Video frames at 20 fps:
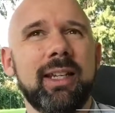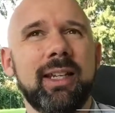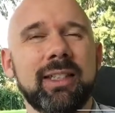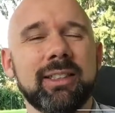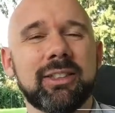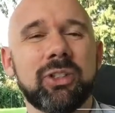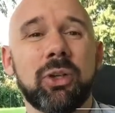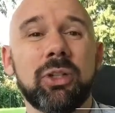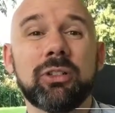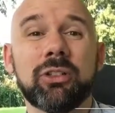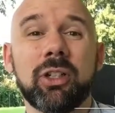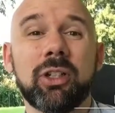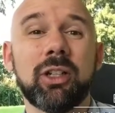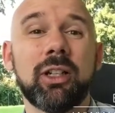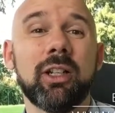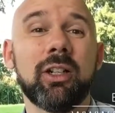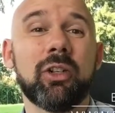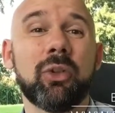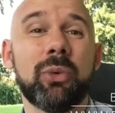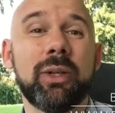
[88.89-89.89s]
And so it took
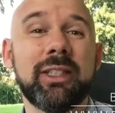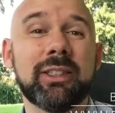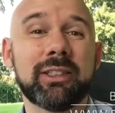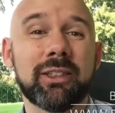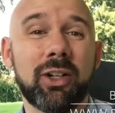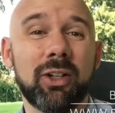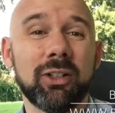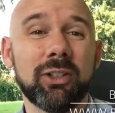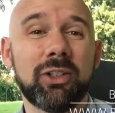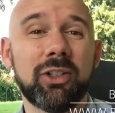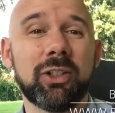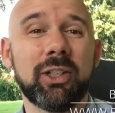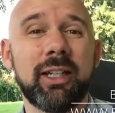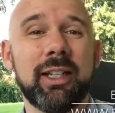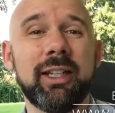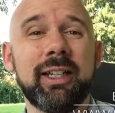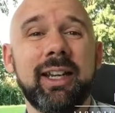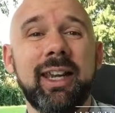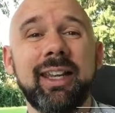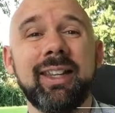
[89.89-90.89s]
a little research,
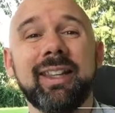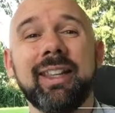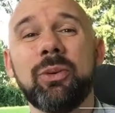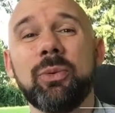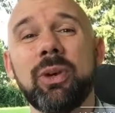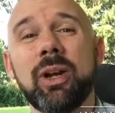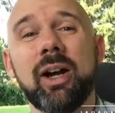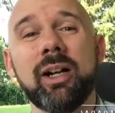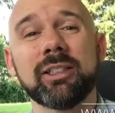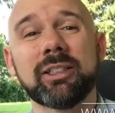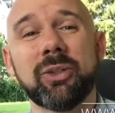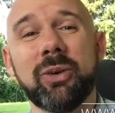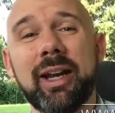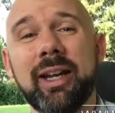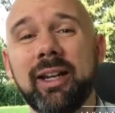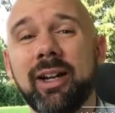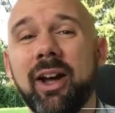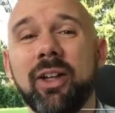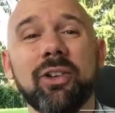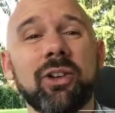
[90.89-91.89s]
and then we also
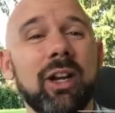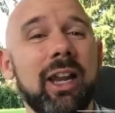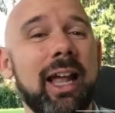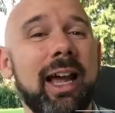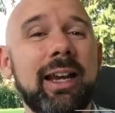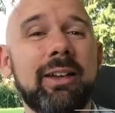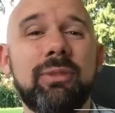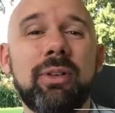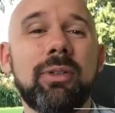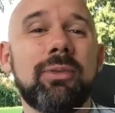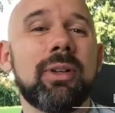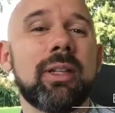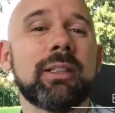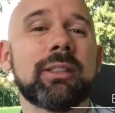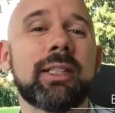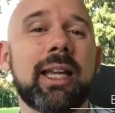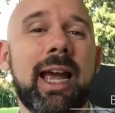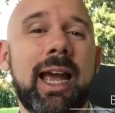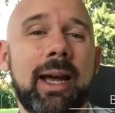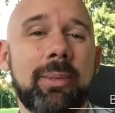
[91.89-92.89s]
had other life
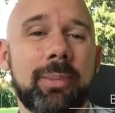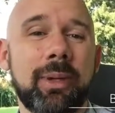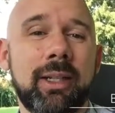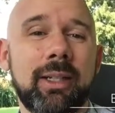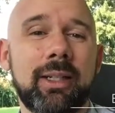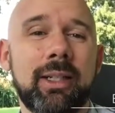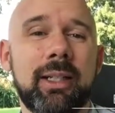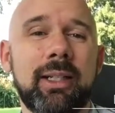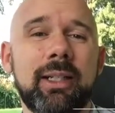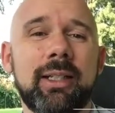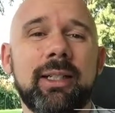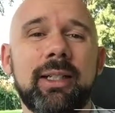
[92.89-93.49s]
events happen.